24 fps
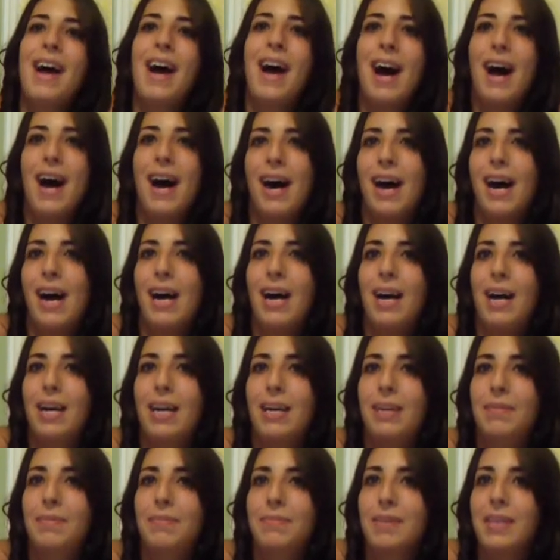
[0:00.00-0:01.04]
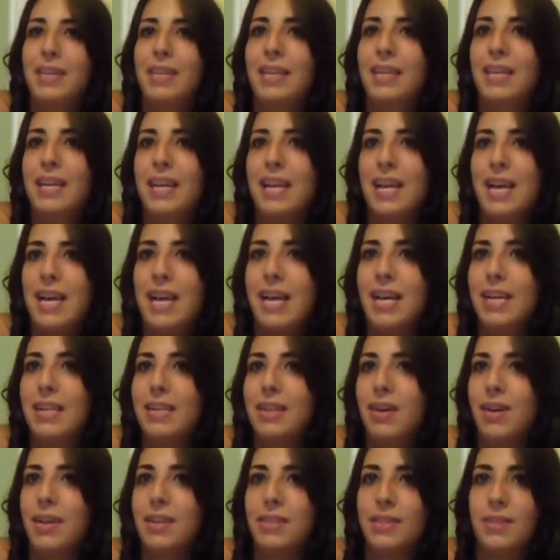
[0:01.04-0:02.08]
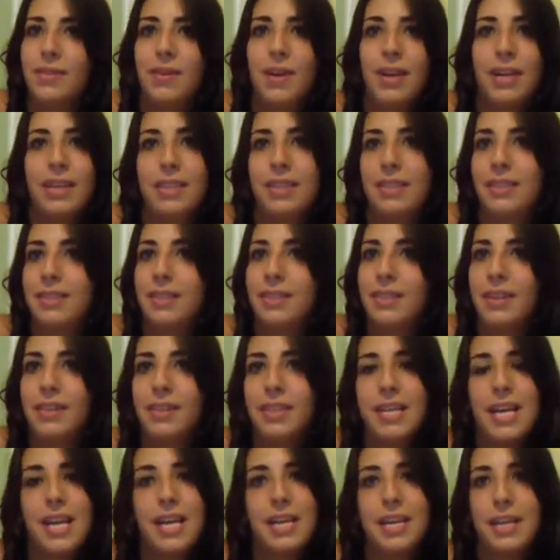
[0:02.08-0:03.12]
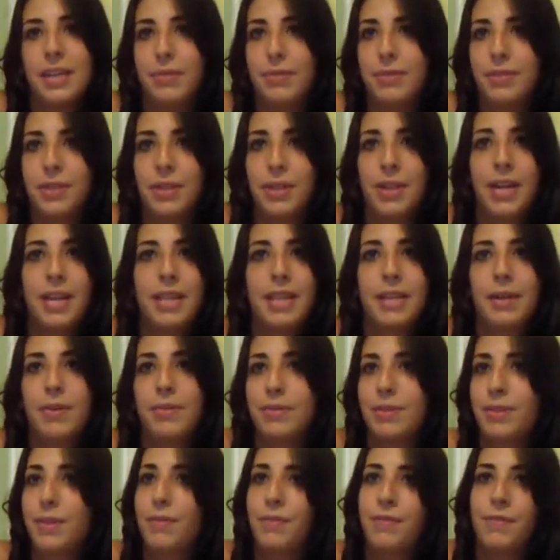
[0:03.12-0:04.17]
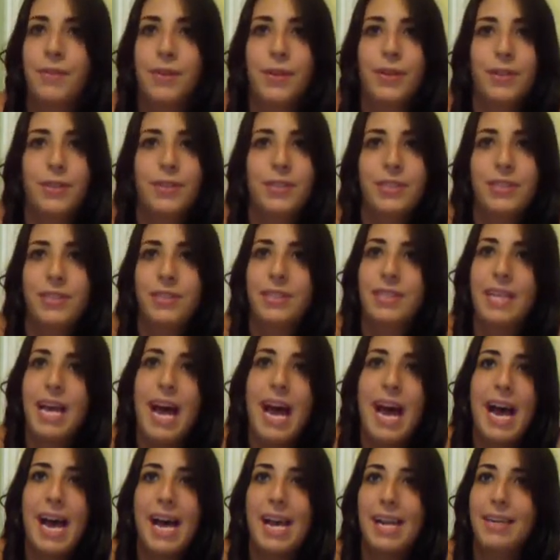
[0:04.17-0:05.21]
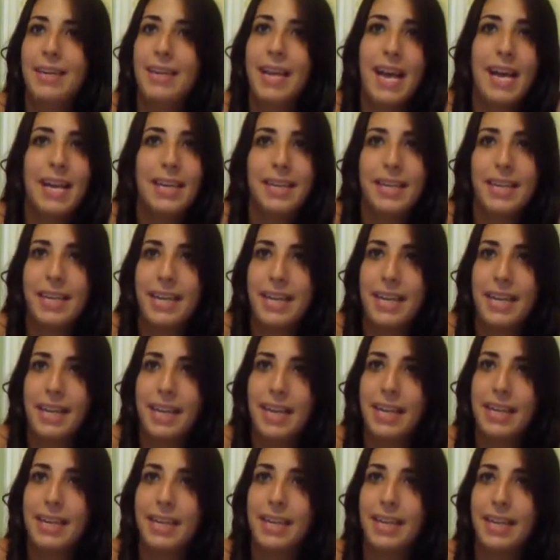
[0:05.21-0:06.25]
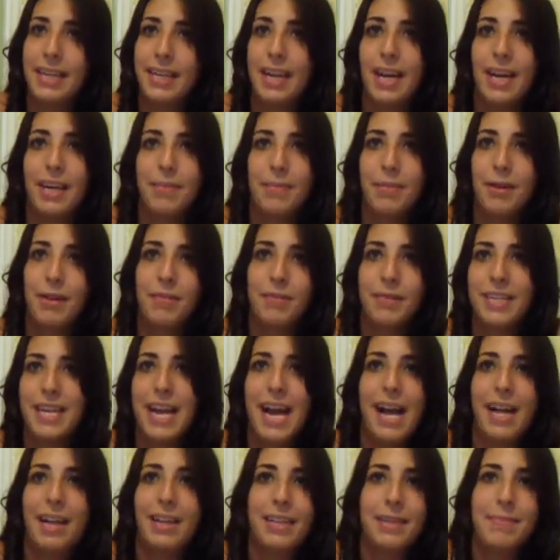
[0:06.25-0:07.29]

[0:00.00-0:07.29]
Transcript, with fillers: Um, and also, I thought the ending was good. I think it was the first sad ending, and it kind of brought reality